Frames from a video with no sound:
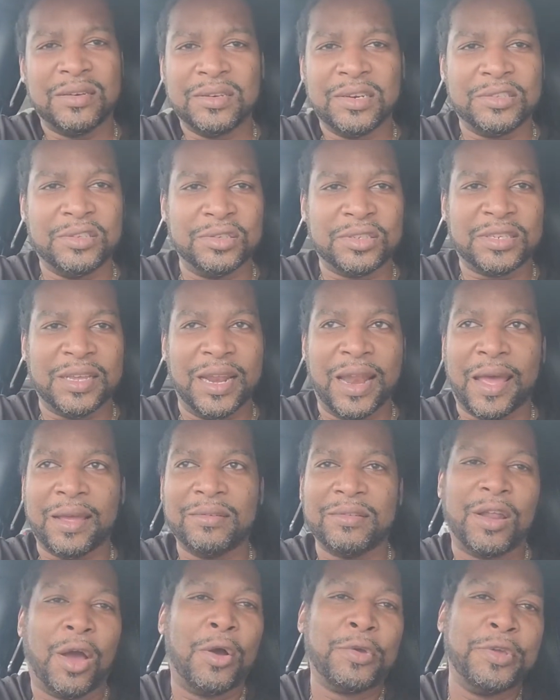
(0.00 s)
did you see that?
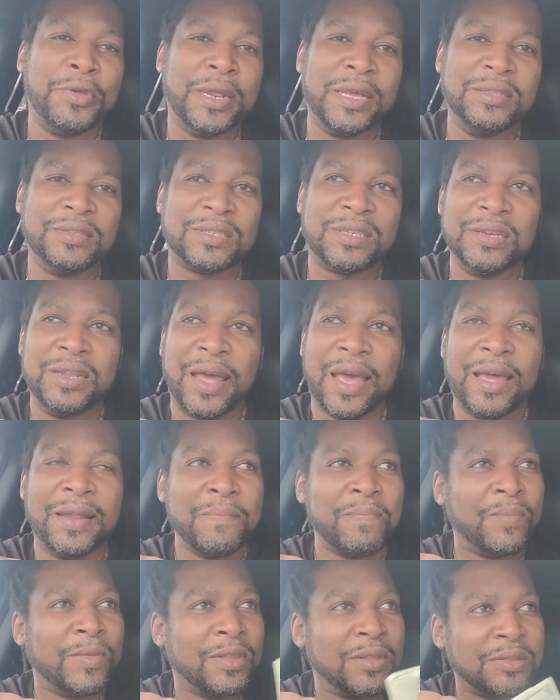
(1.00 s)
No, you didn't see that.
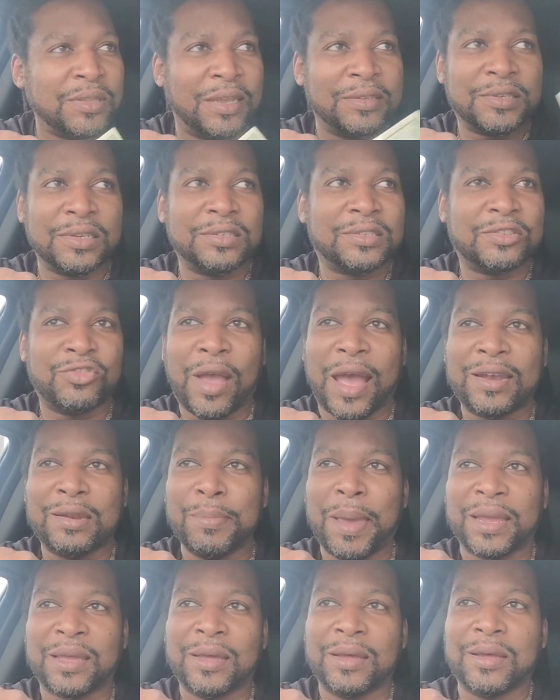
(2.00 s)
They just tried to
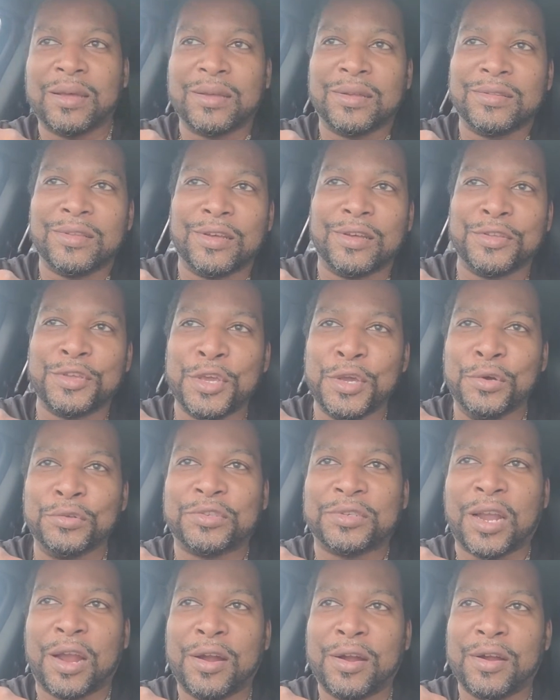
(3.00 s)
make a
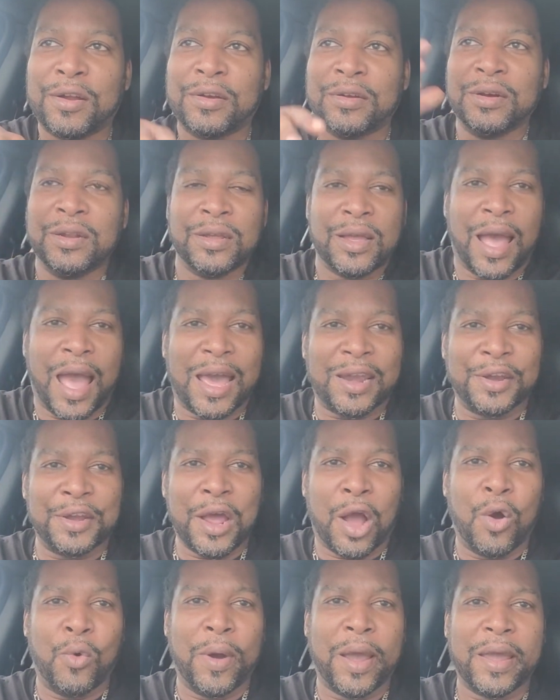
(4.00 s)
U-turn out of
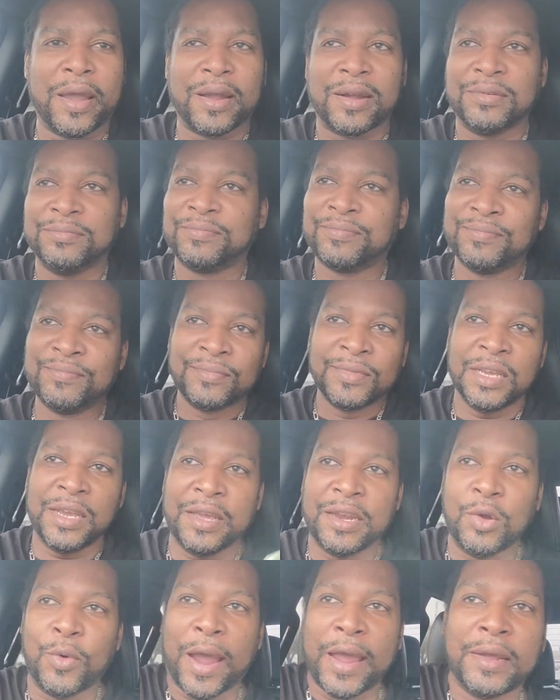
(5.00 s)
nowhere.
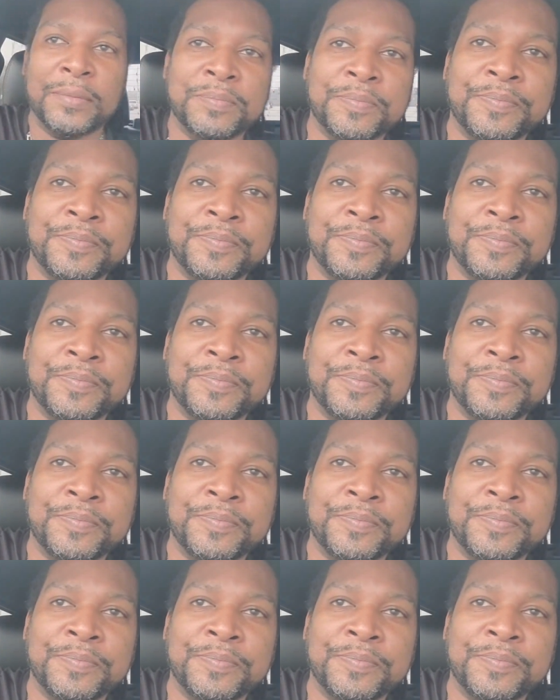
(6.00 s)
Anyway,